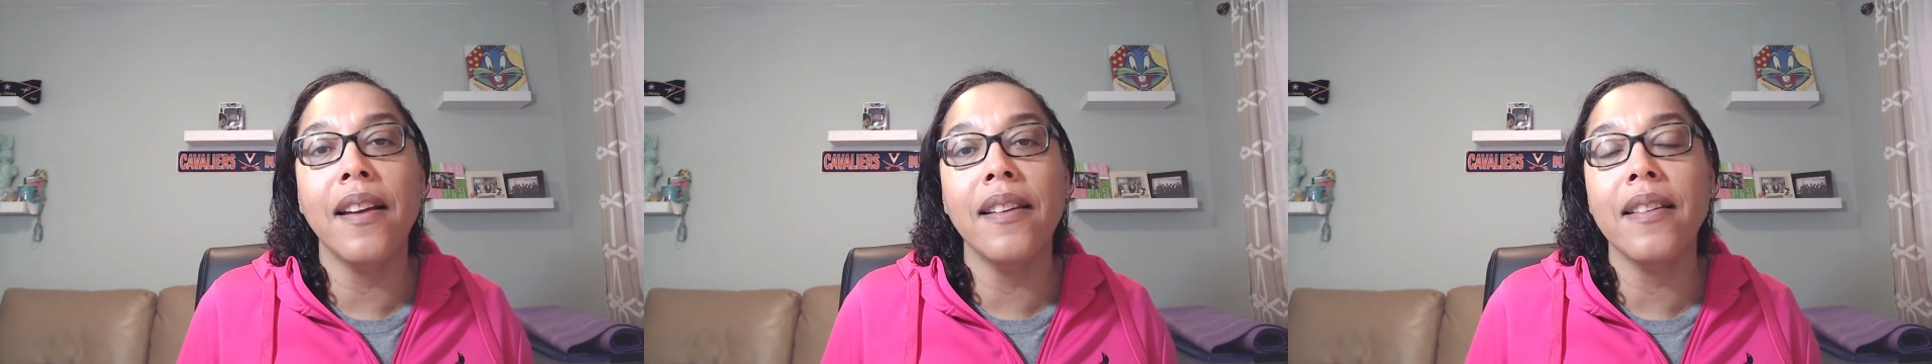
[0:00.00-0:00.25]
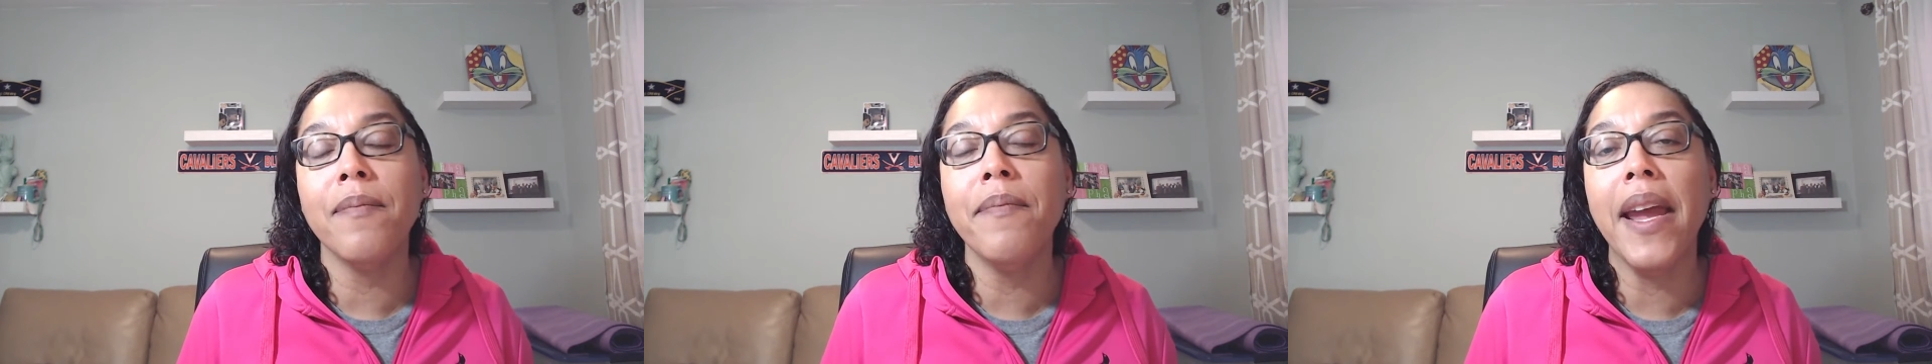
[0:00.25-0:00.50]

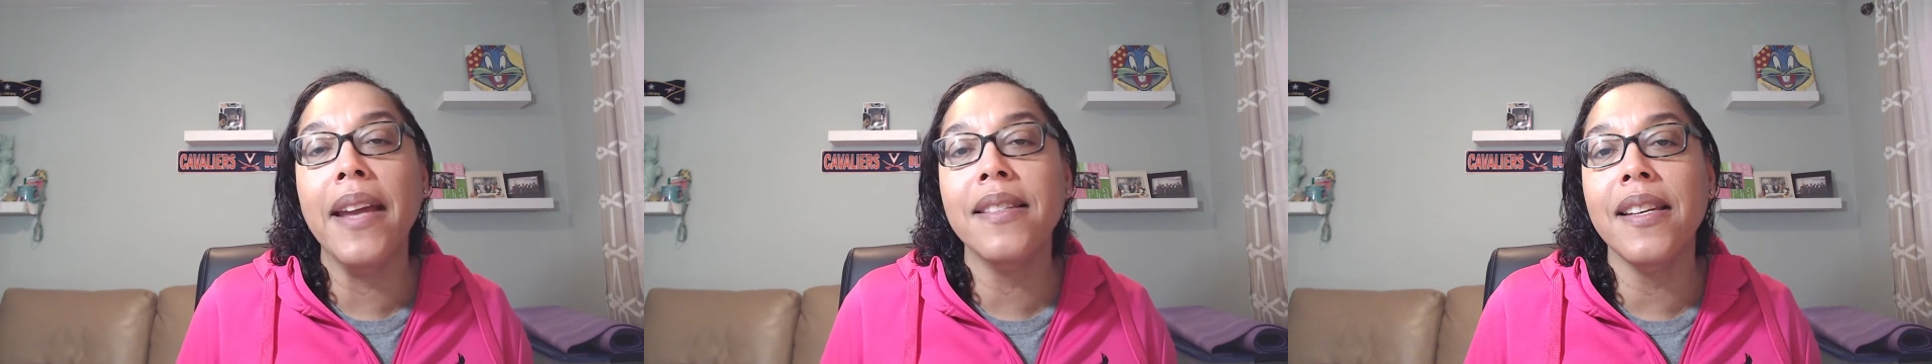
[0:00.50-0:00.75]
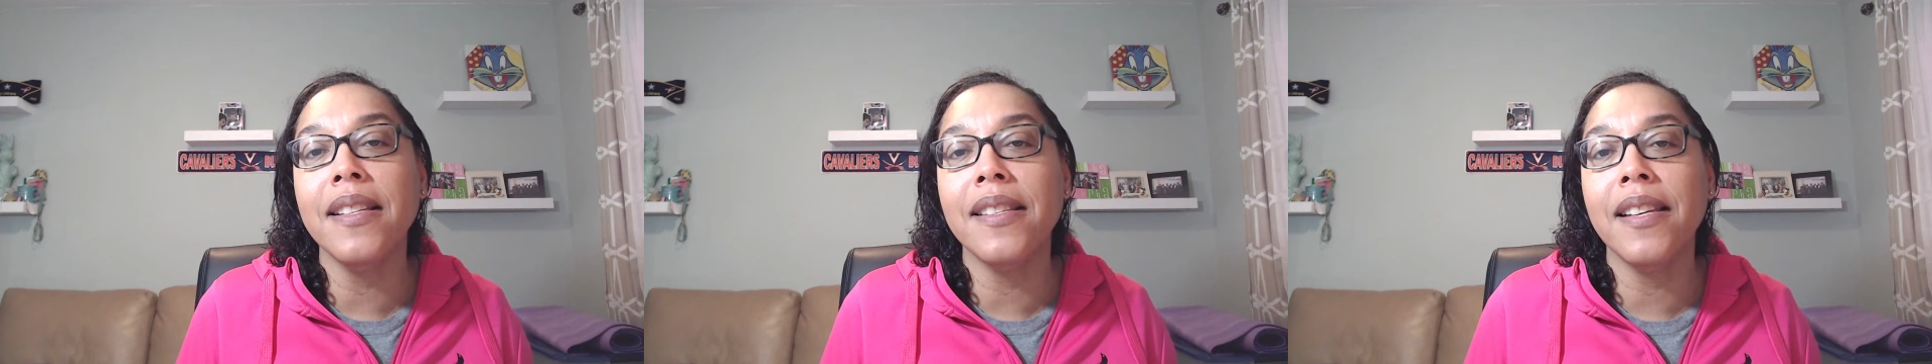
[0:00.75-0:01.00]
an
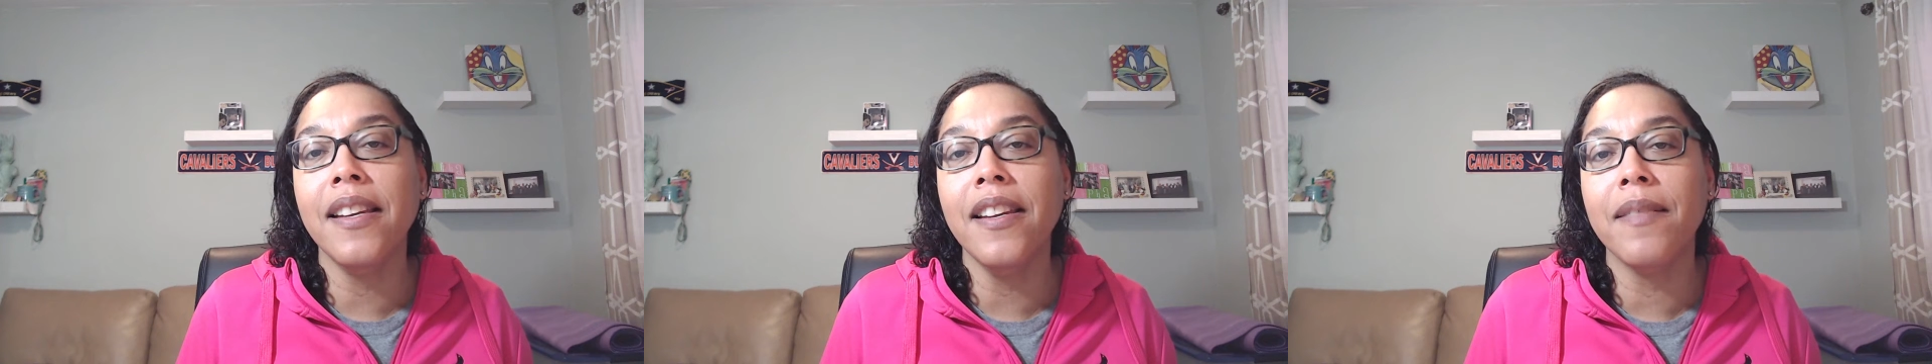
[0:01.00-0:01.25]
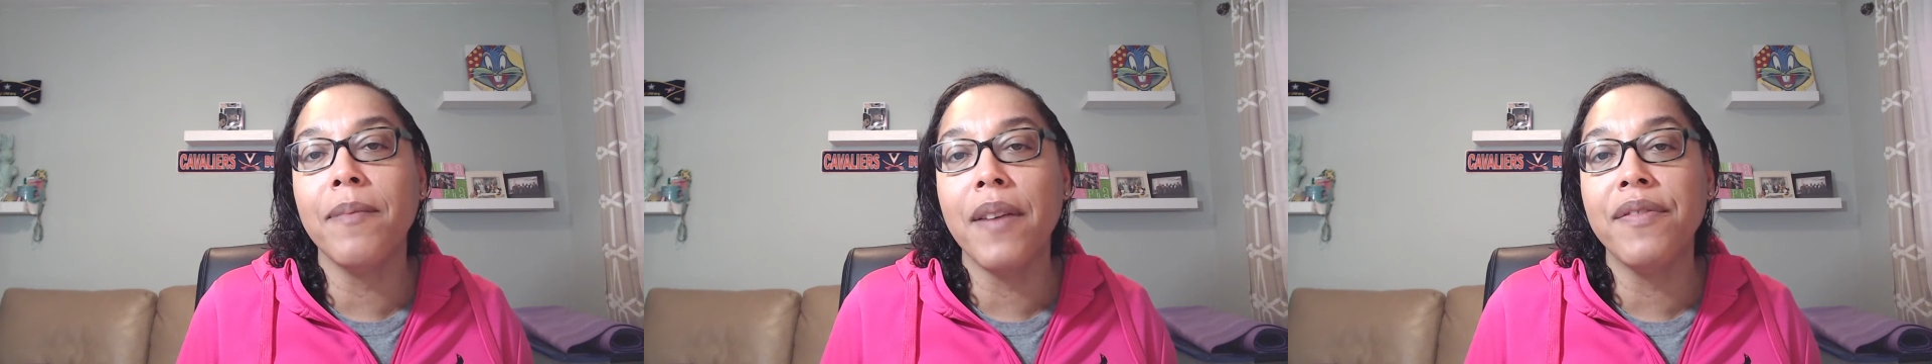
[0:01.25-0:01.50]
amazing
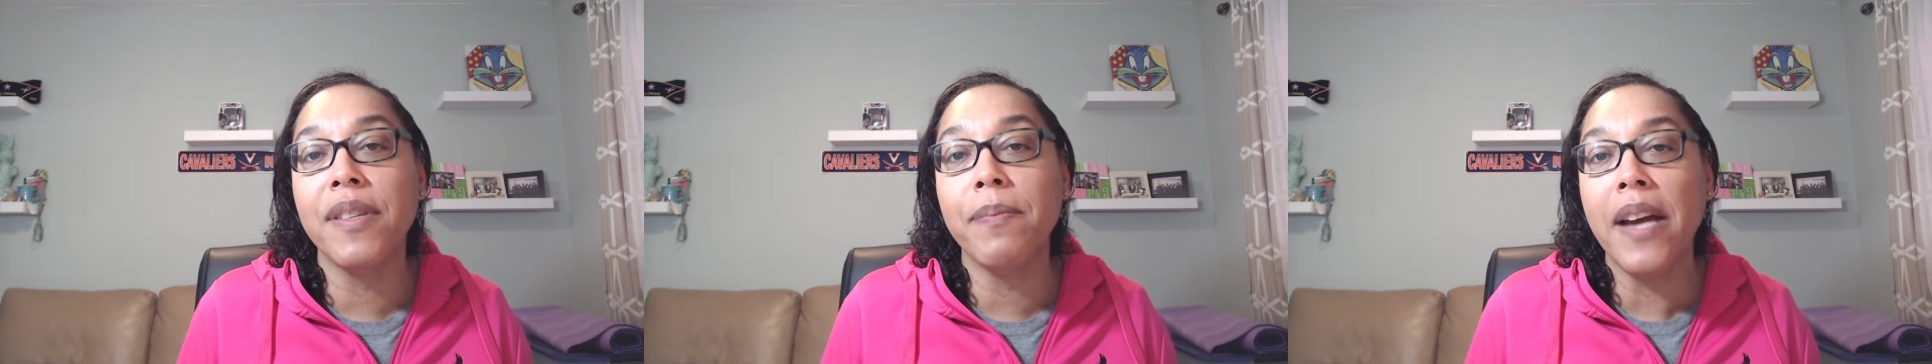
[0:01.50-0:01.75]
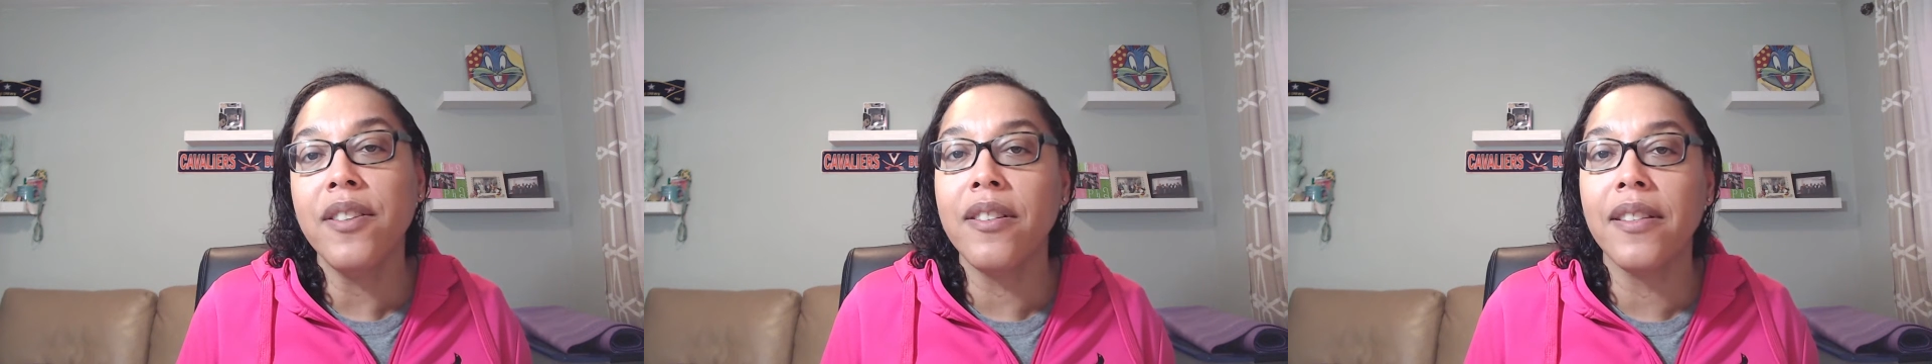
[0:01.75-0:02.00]
team of
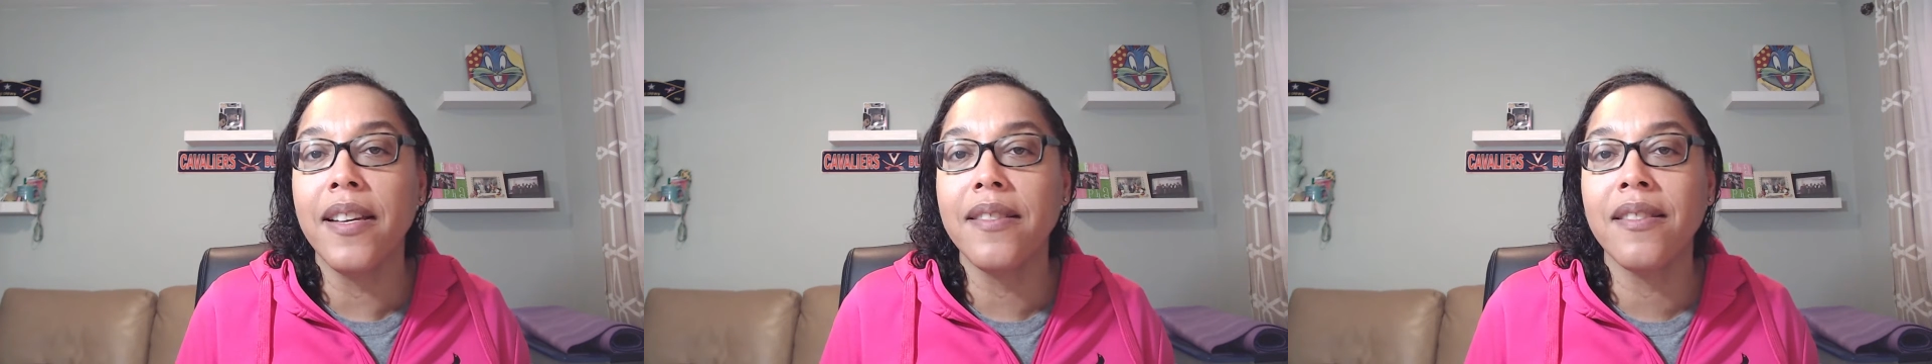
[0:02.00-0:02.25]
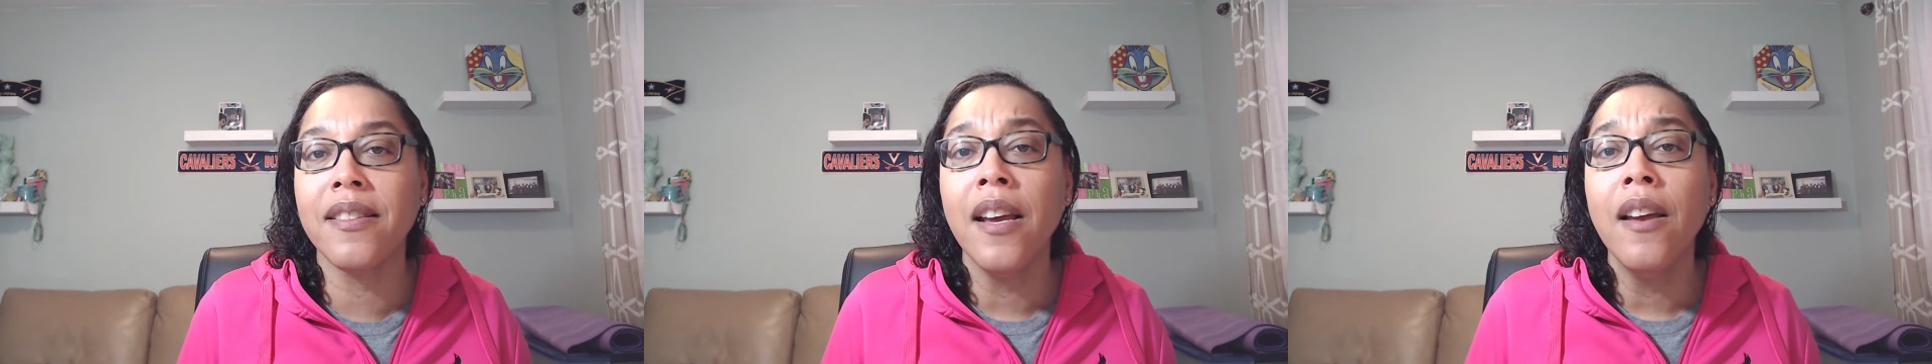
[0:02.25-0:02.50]

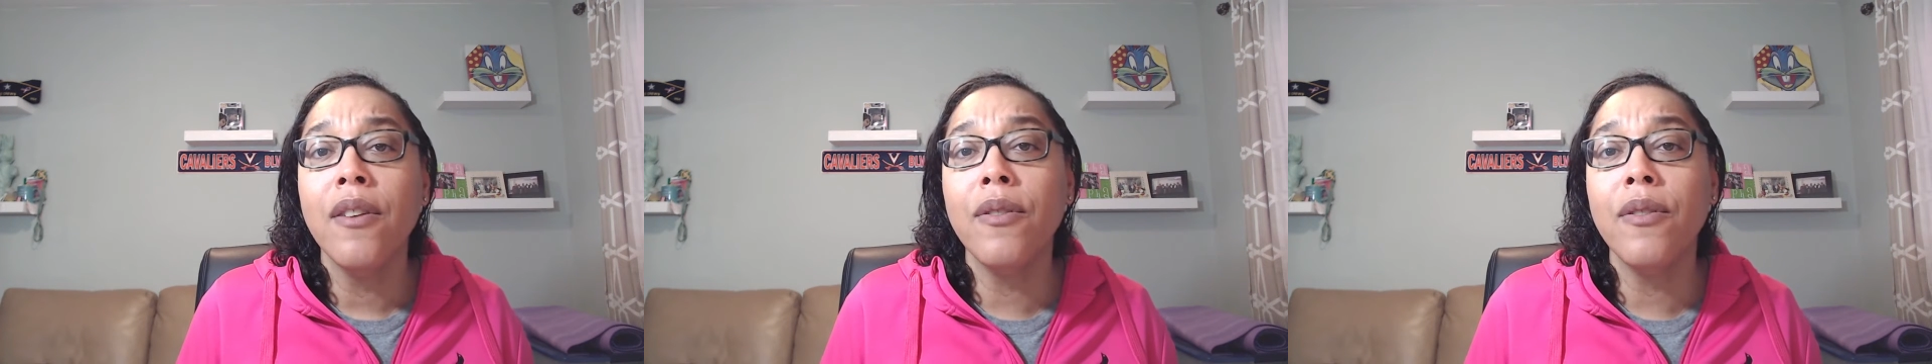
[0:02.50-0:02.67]
specialists